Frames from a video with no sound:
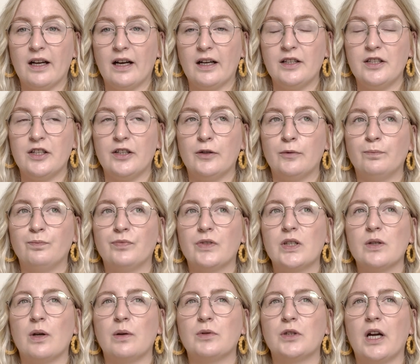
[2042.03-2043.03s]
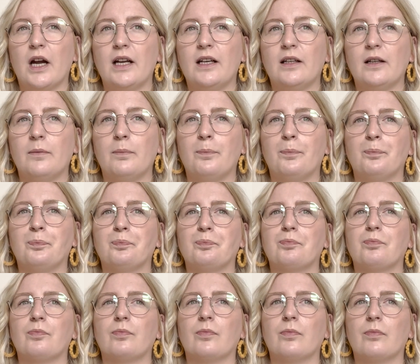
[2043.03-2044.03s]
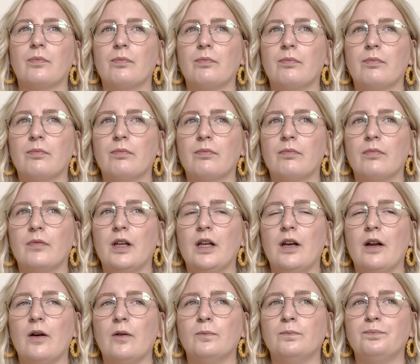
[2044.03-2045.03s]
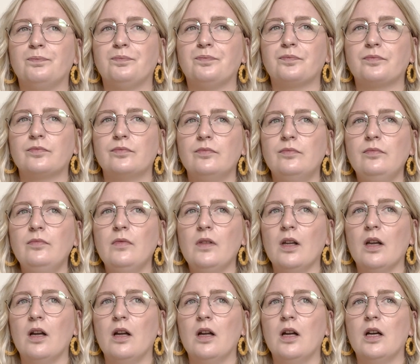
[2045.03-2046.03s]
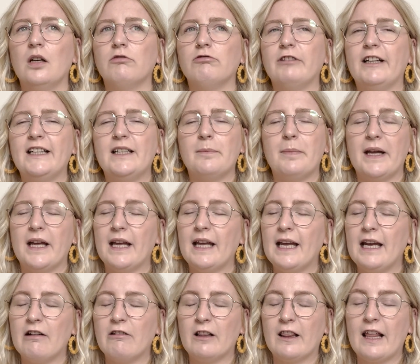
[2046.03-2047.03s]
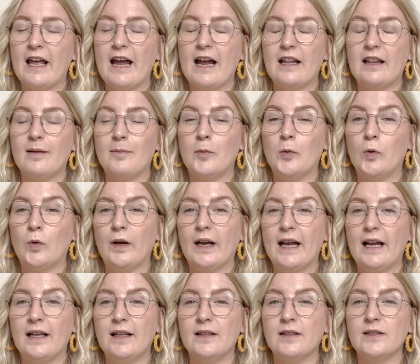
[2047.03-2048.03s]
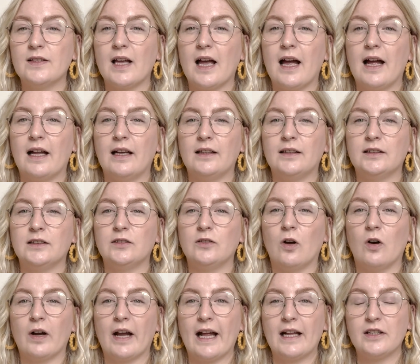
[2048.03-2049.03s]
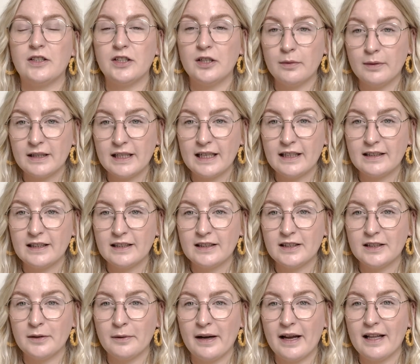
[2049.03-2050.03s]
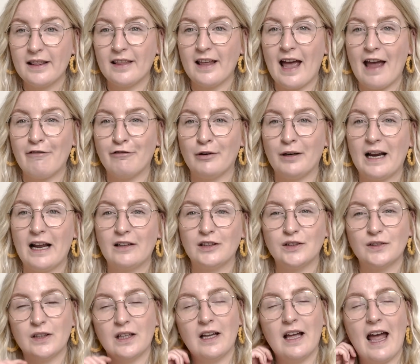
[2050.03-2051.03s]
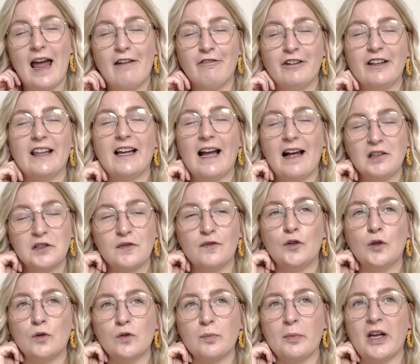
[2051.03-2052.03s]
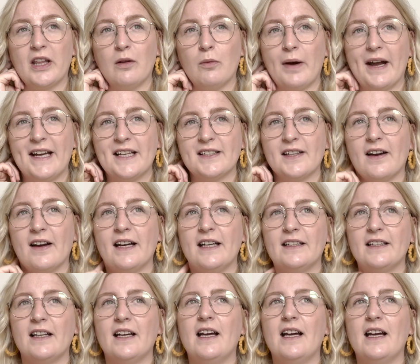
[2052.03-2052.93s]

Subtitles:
I do. So I'm trying to, you know, read a bit here and there in the mornings and not get too addicted to it that everything else falls by the wayside.